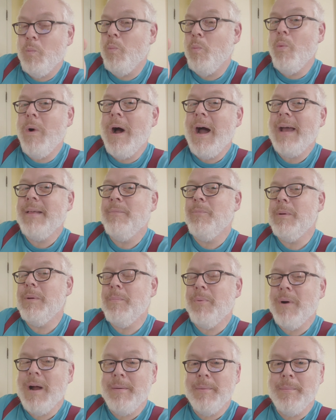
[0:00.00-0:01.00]
why we
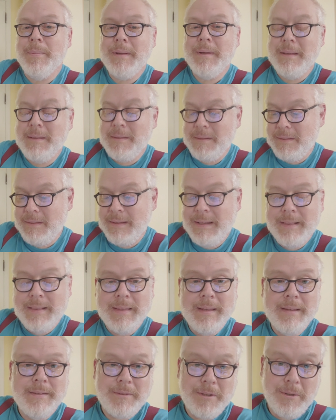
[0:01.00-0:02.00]
probably
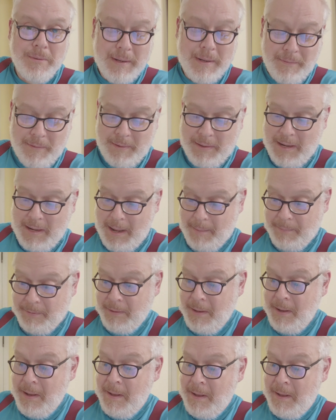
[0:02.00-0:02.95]
get these two different names.